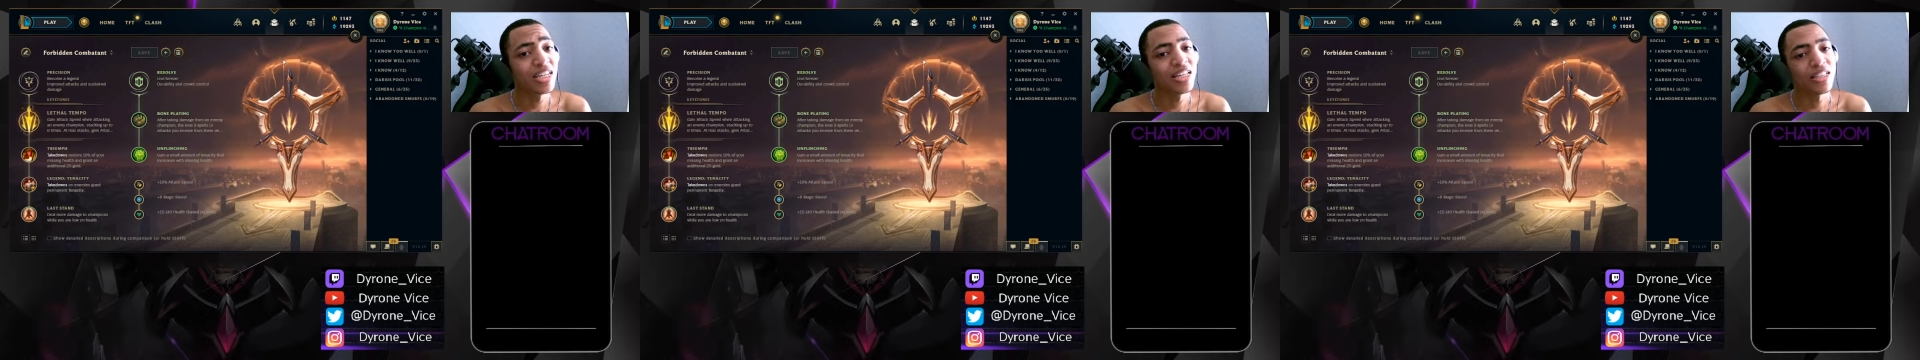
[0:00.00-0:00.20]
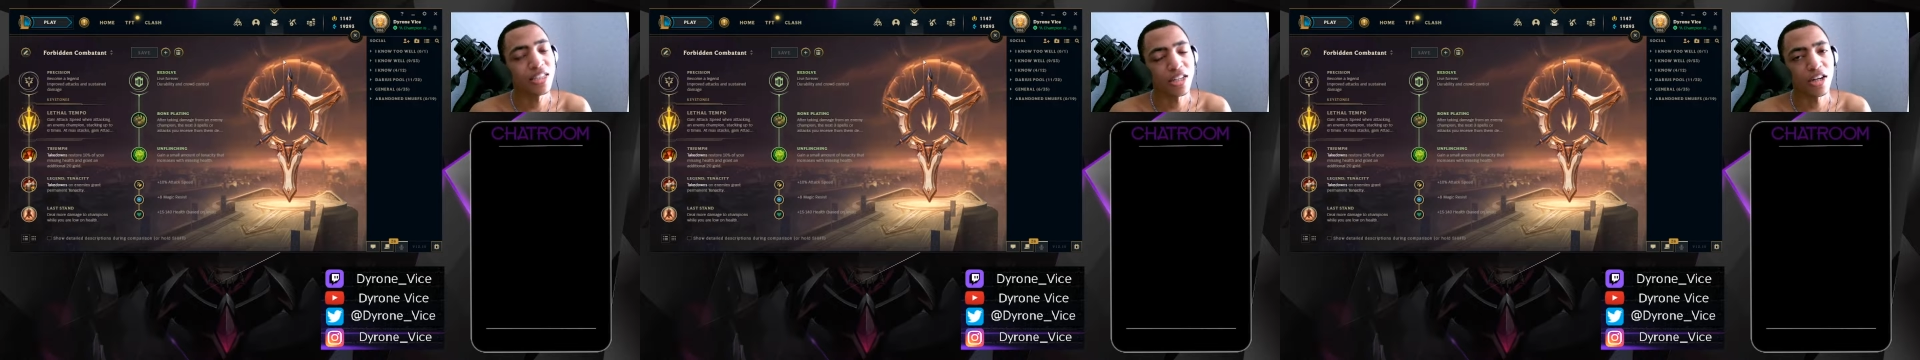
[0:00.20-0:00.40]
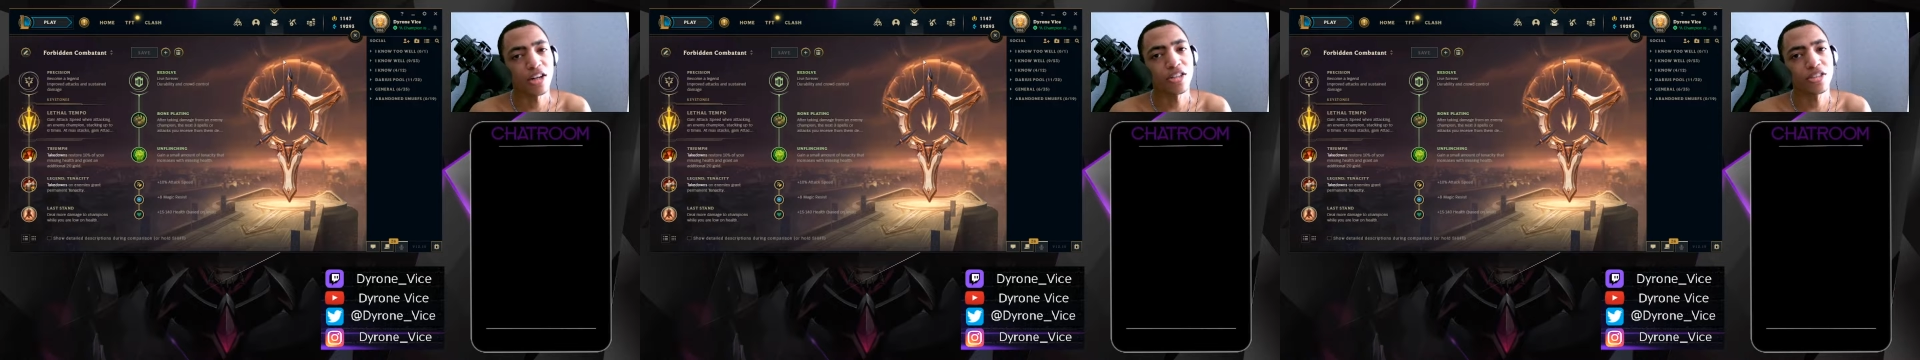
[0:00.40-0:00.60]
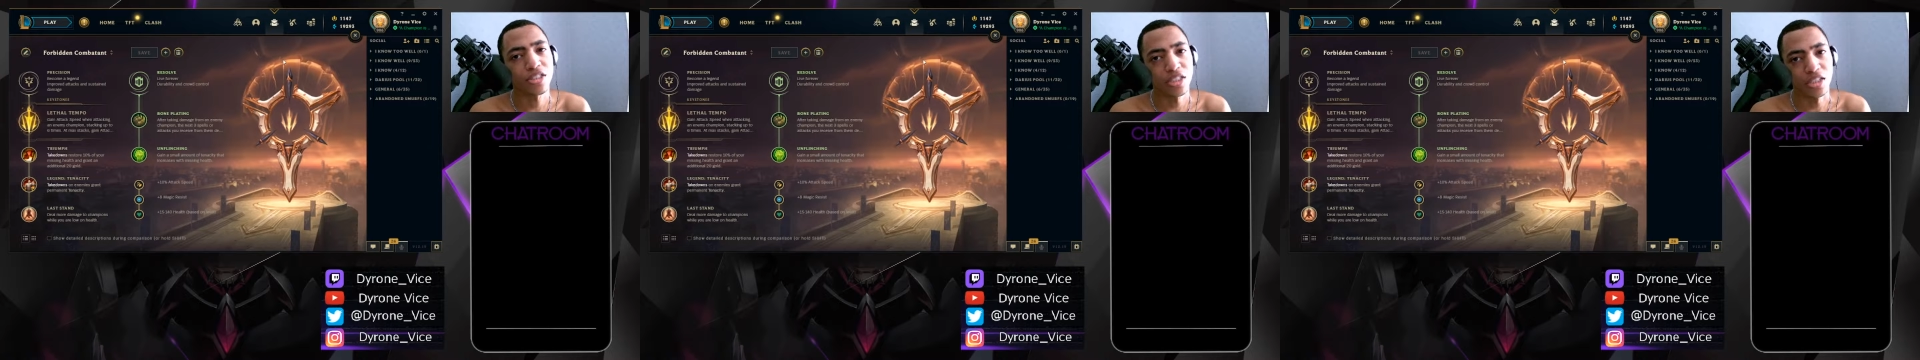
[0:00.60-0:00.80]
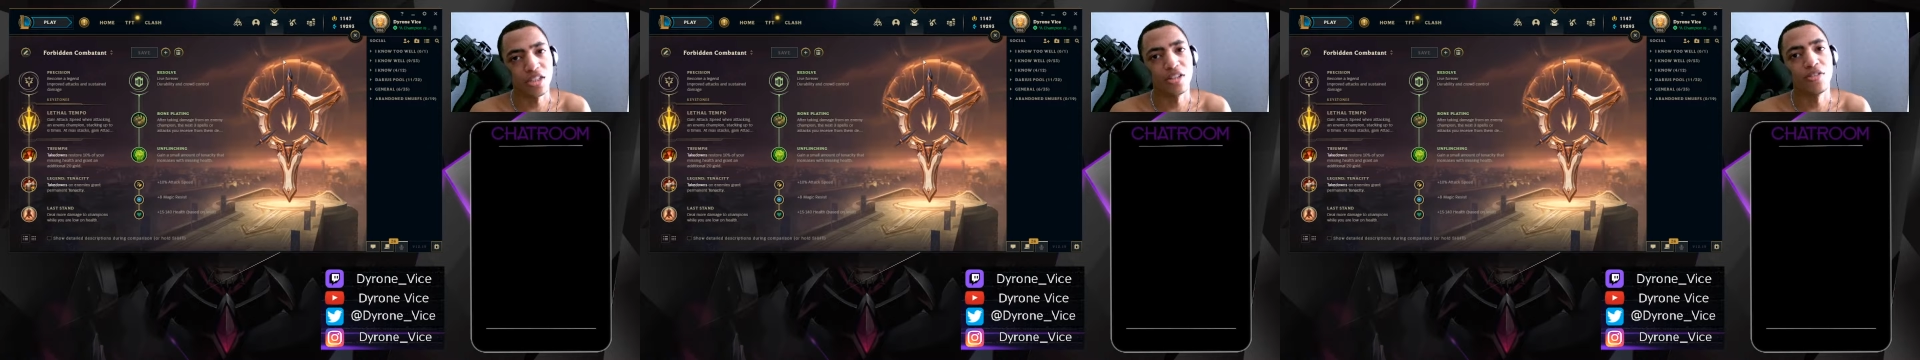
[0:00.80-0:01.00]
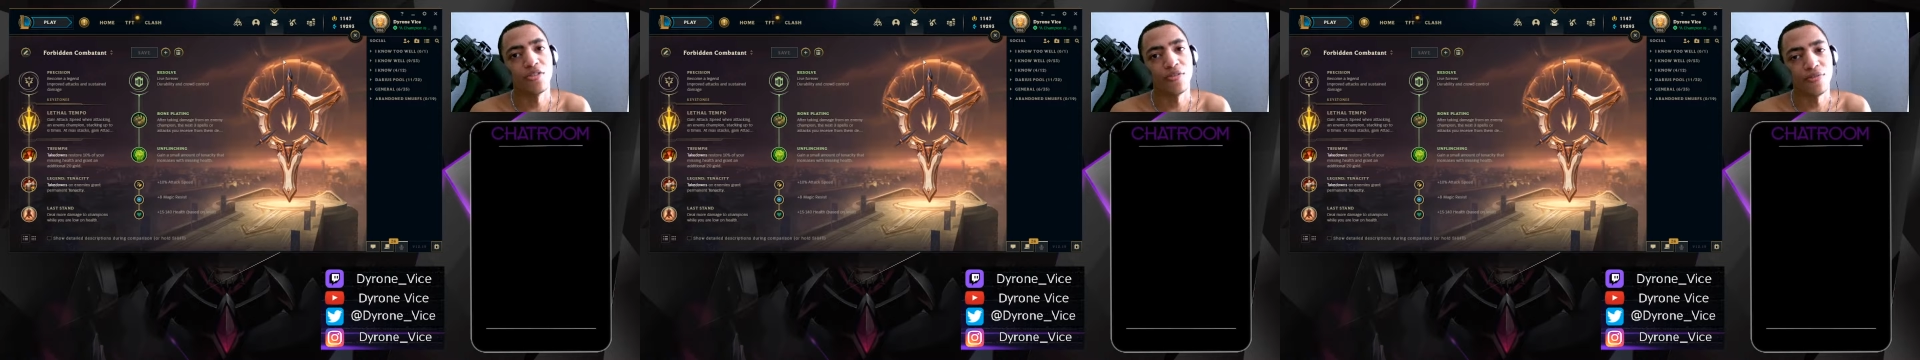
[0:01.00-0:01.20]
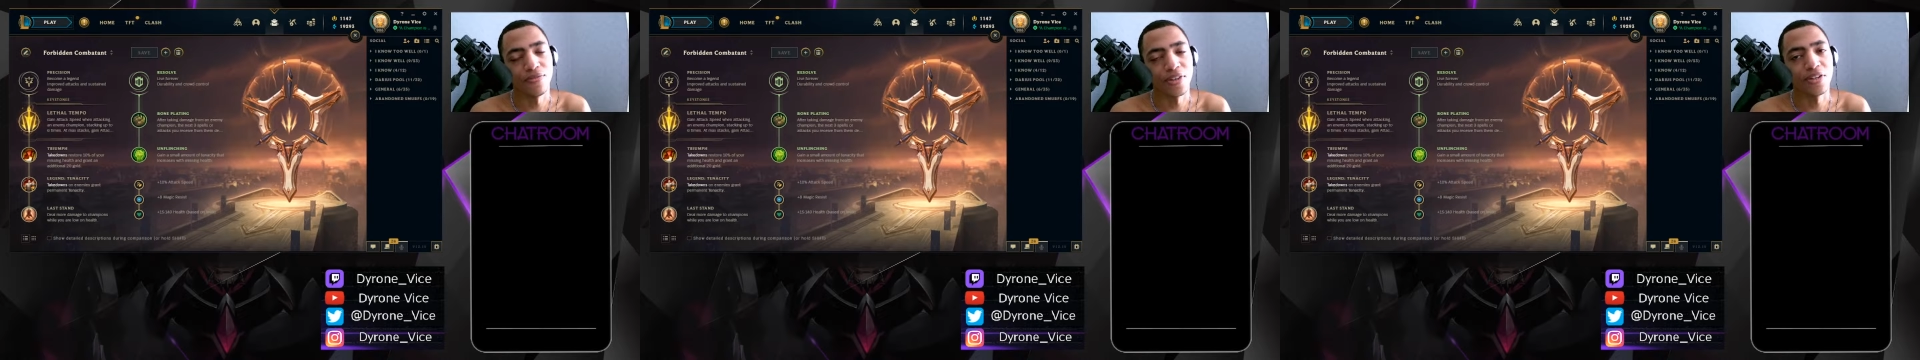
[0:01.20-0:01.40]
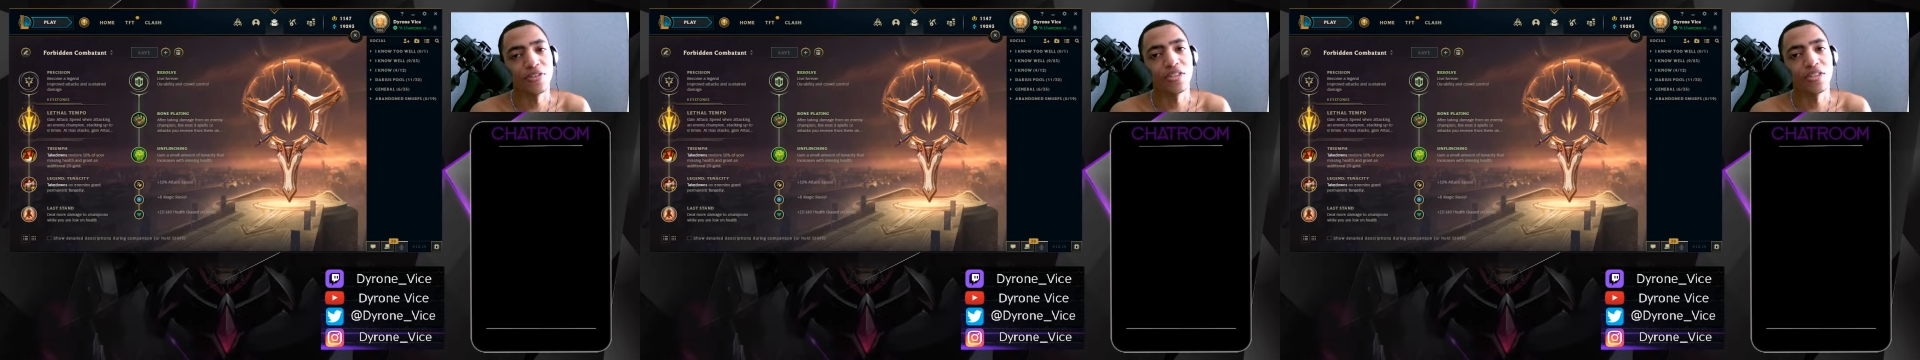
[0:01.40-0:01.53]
they are still very